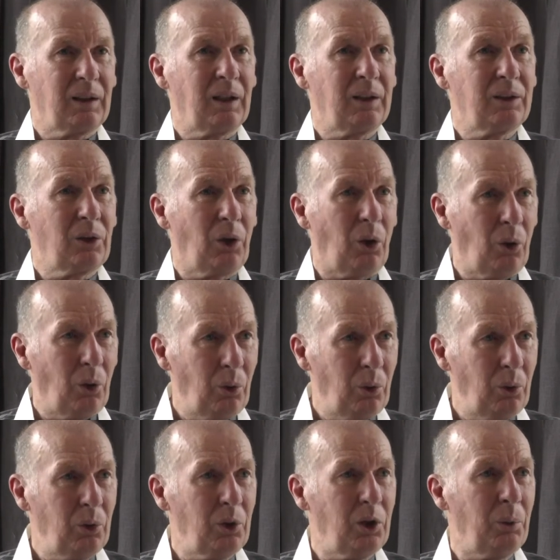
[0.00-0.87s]
And
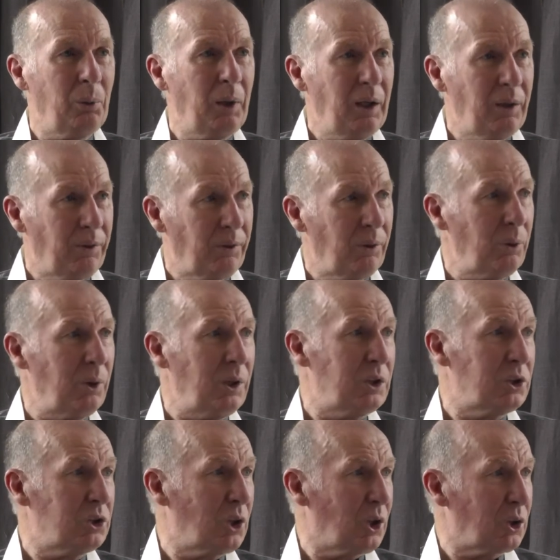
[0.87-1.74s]
all the way through,
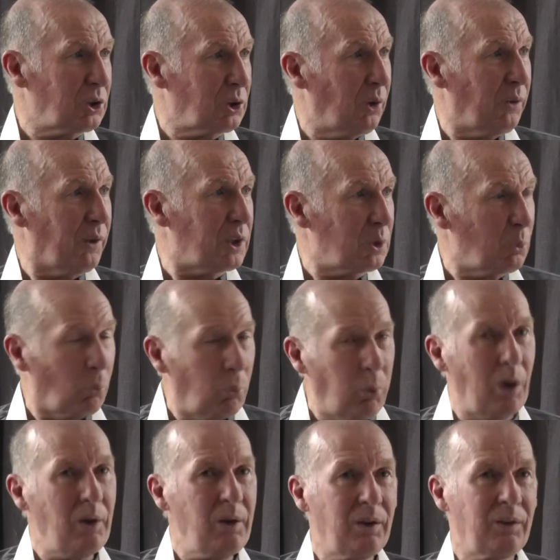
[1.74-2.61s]
he's just got this
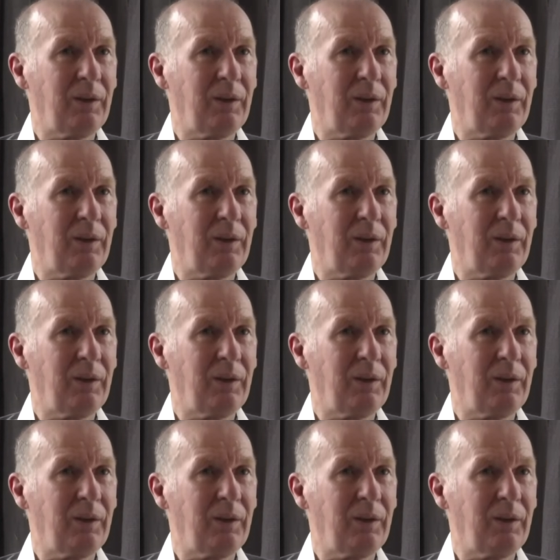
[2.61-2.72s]
one